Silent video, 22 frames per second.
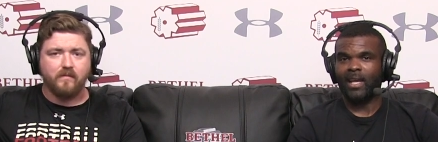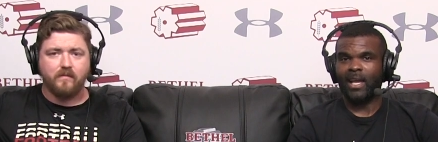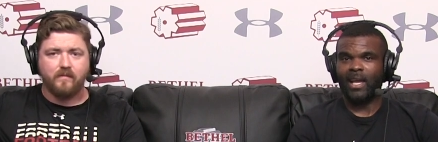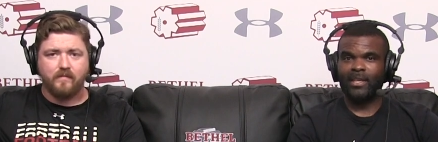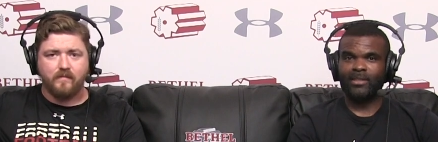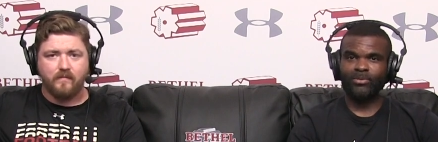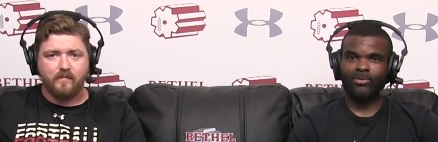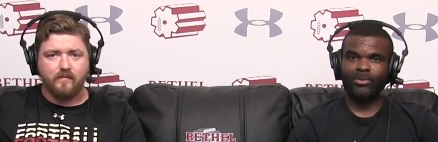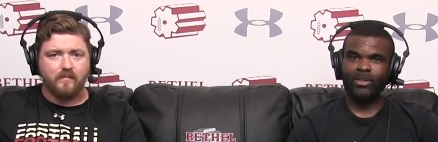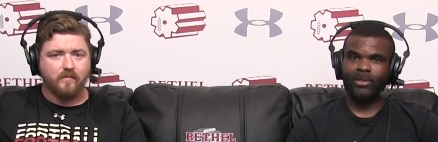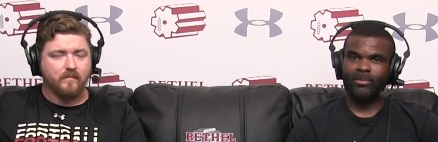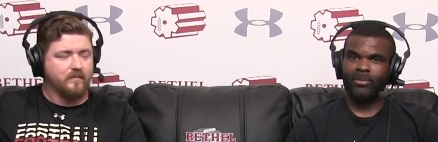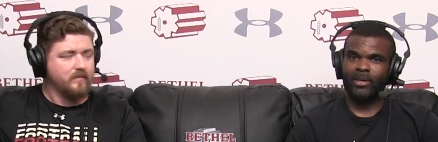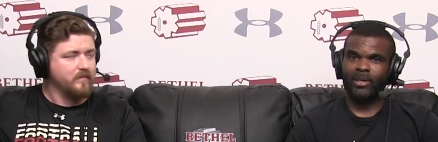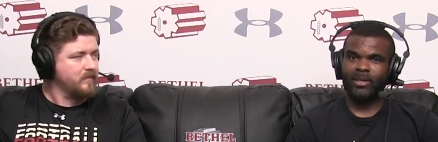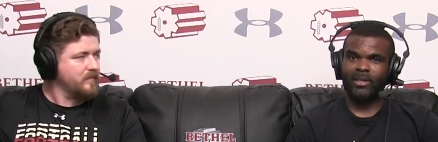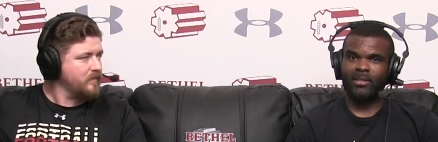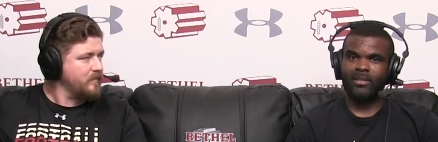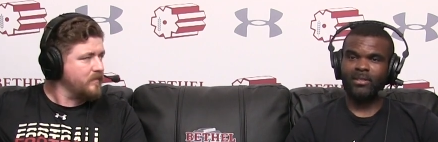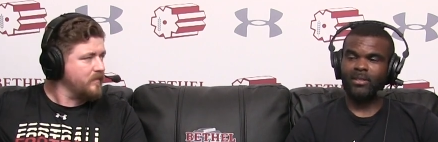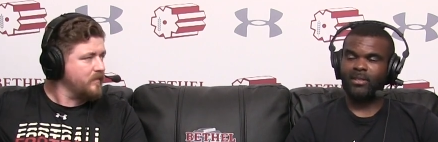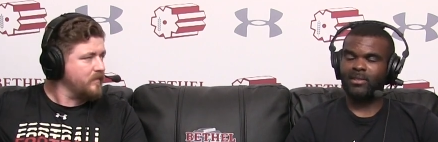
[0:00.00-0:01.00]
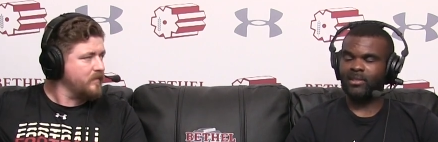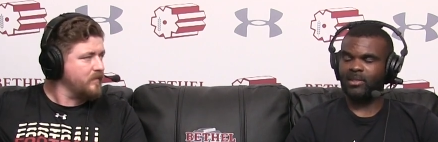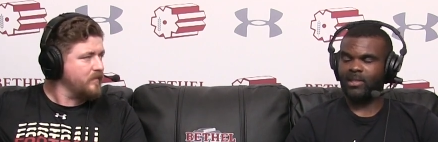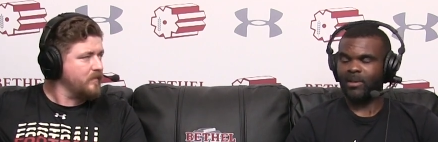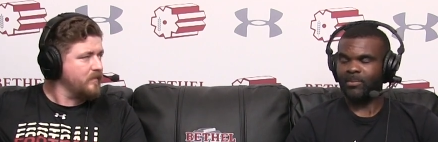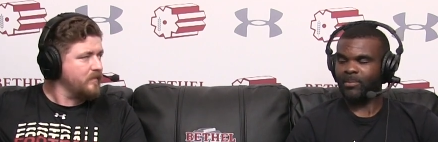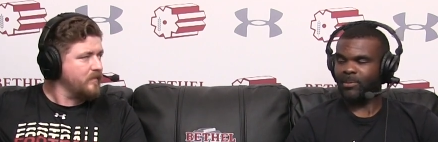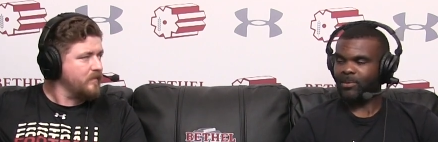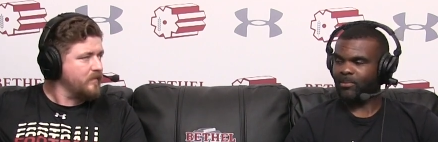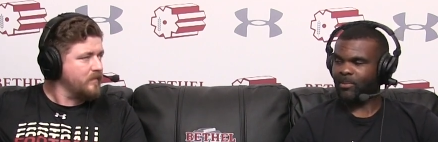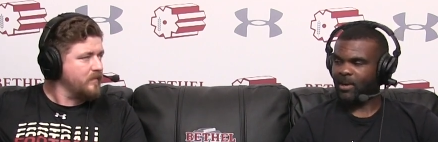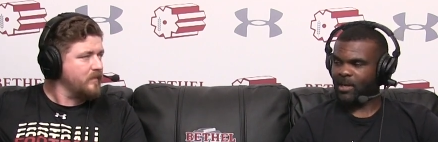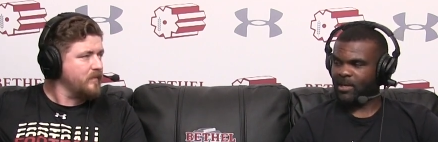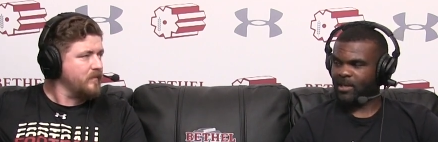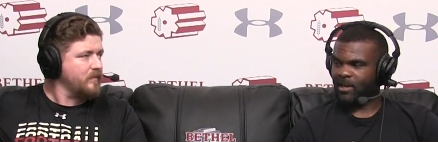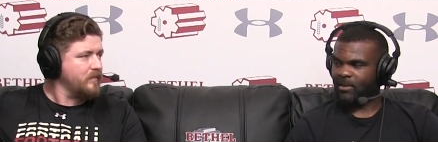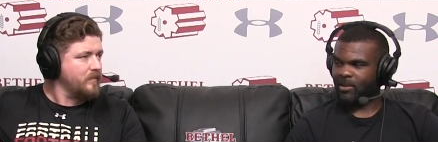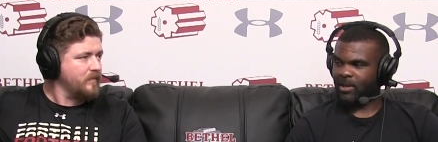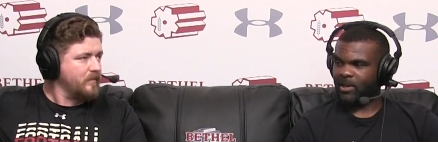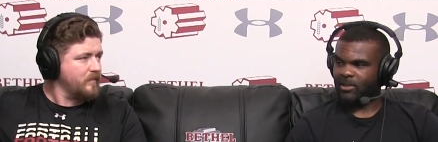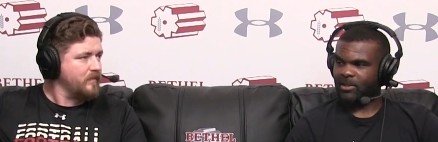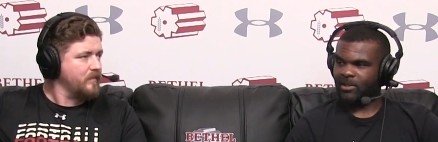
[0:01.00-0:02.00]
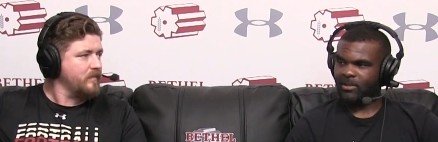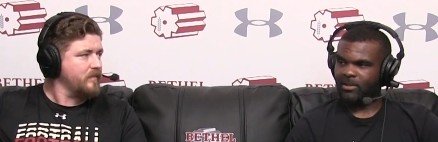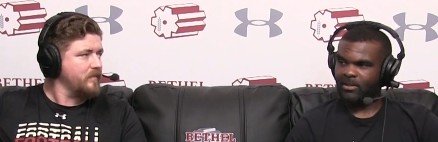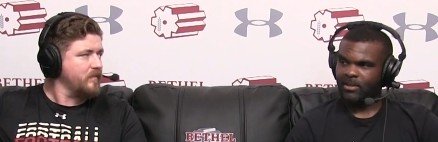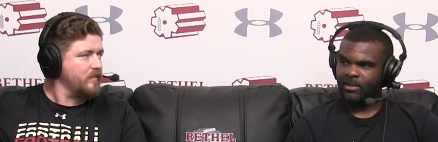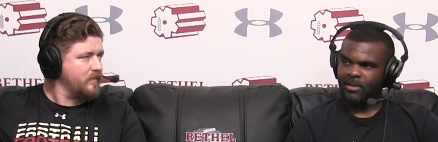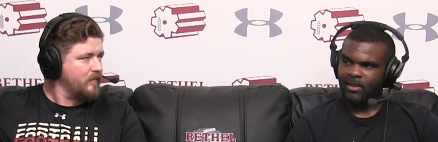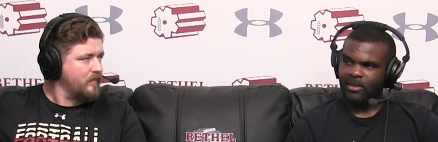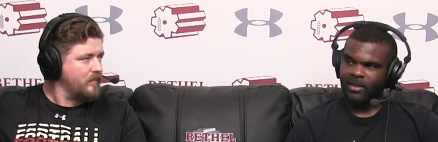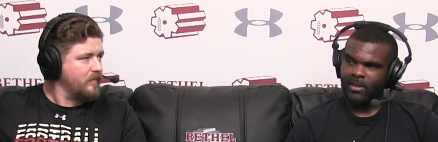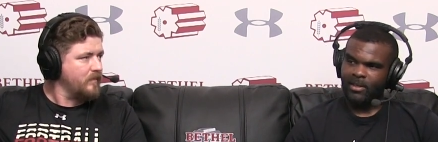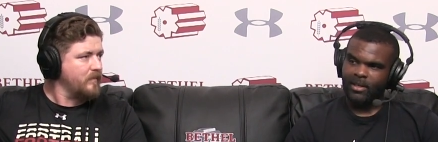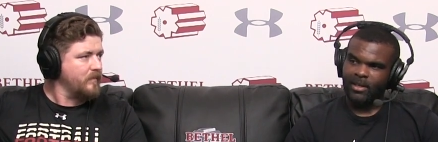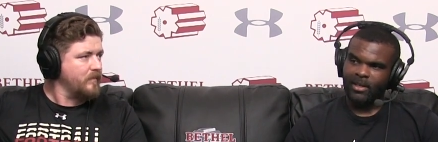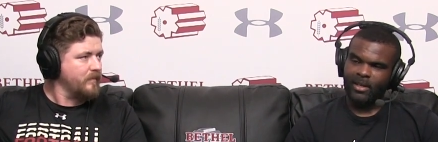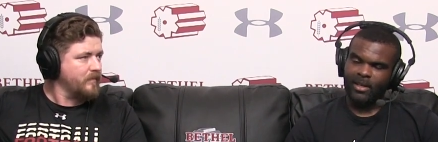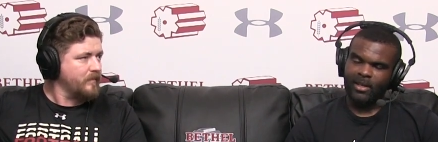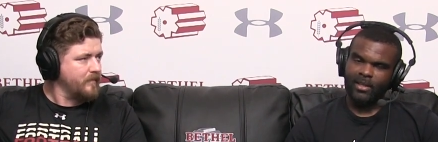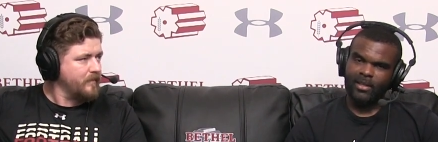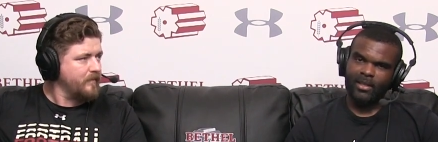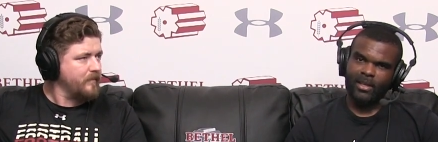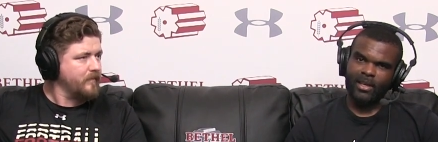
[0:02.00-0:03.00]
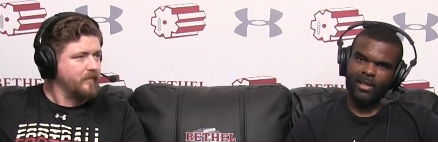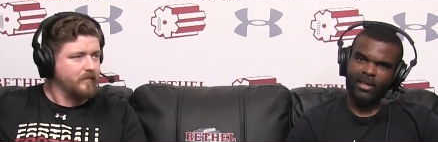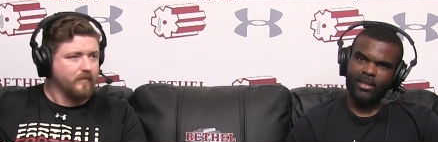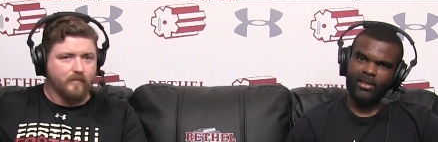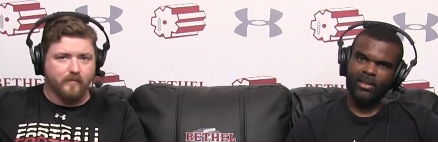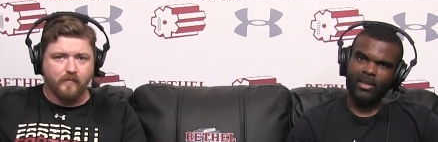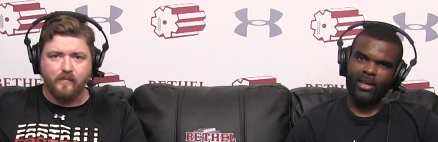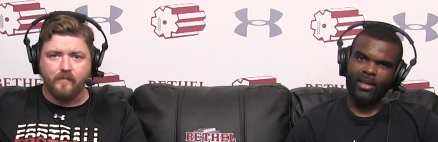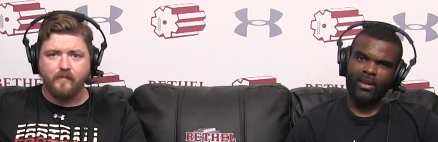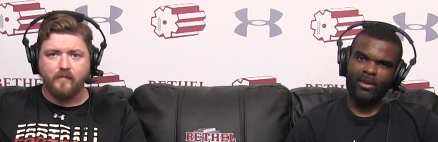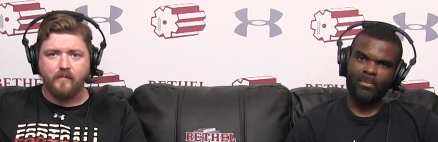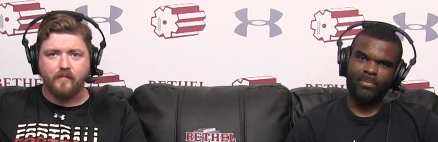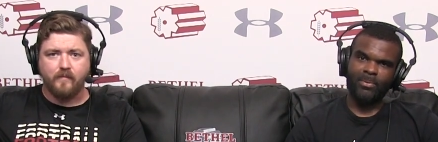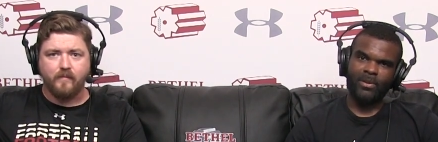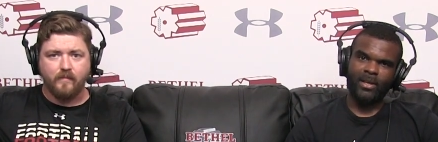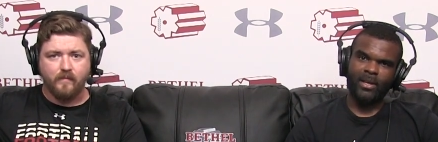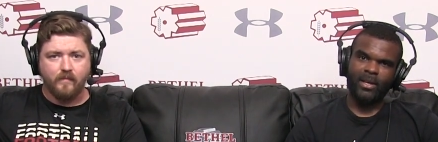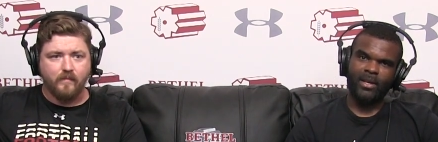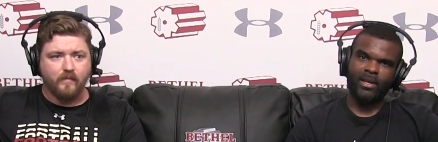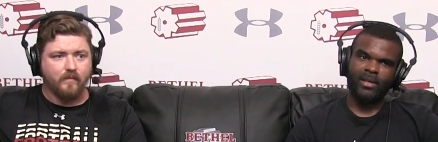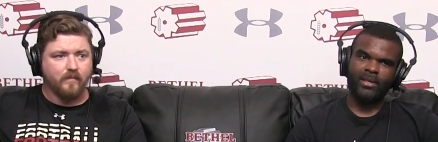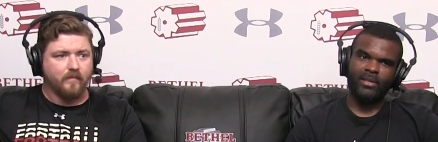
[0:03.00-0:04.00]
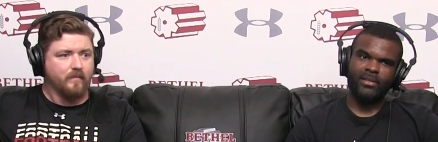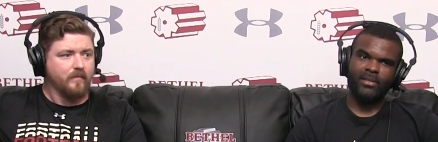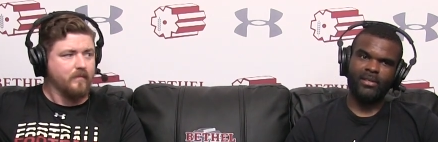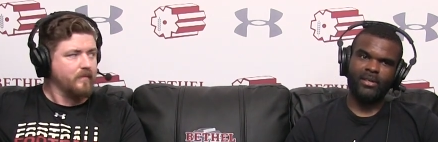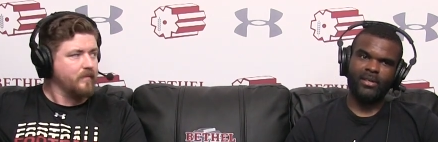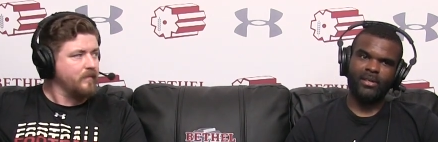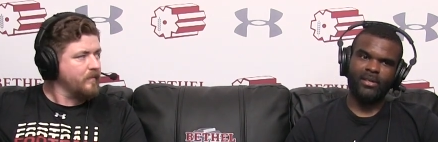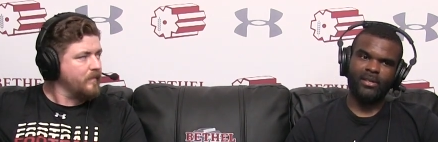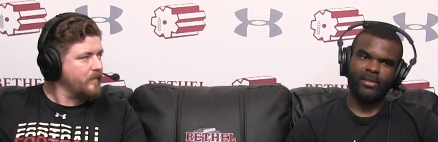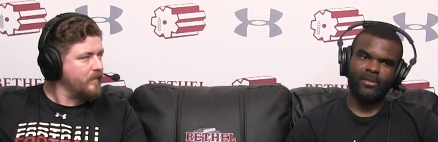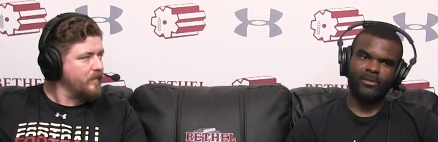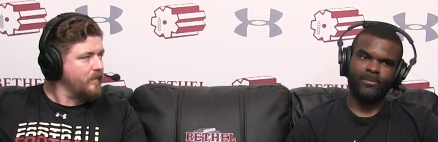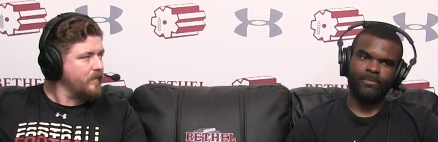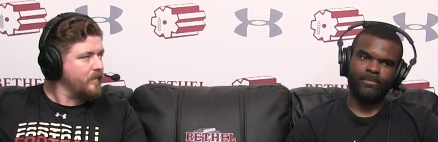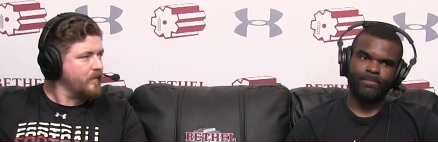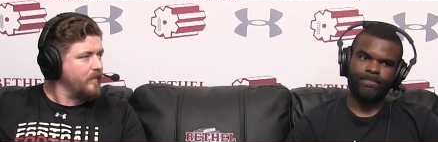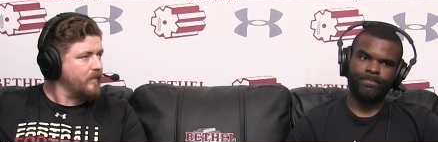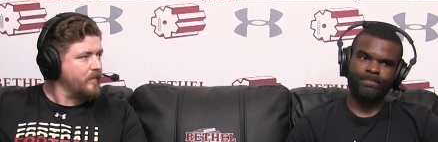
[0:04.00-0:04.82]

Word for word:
Speaker 1: last week, man, they took a step in the right direction, and they they are playing. Uh,